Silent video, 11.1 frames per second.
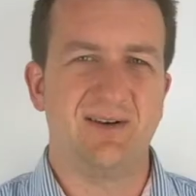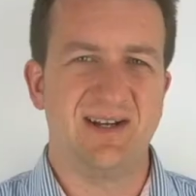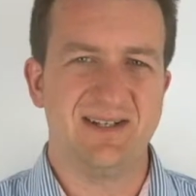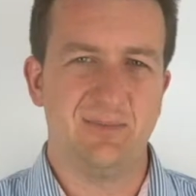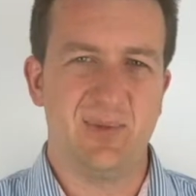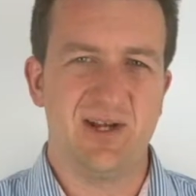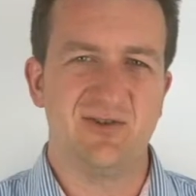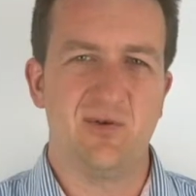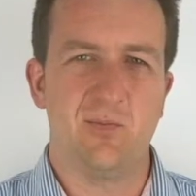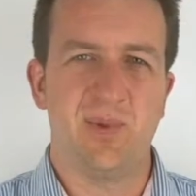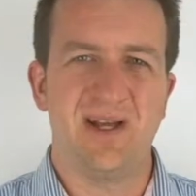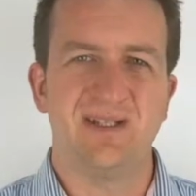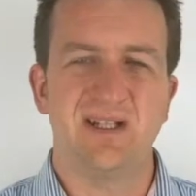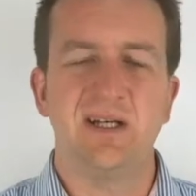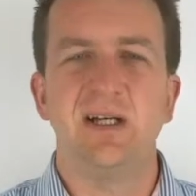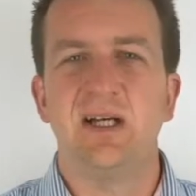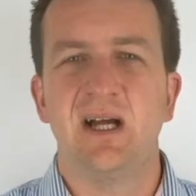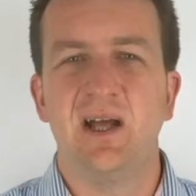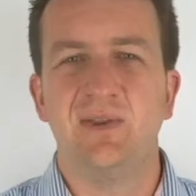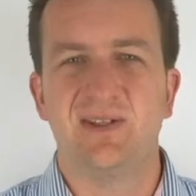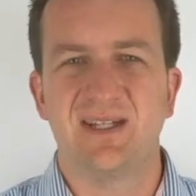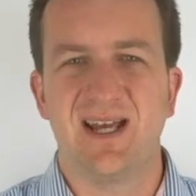are now getting better and better. The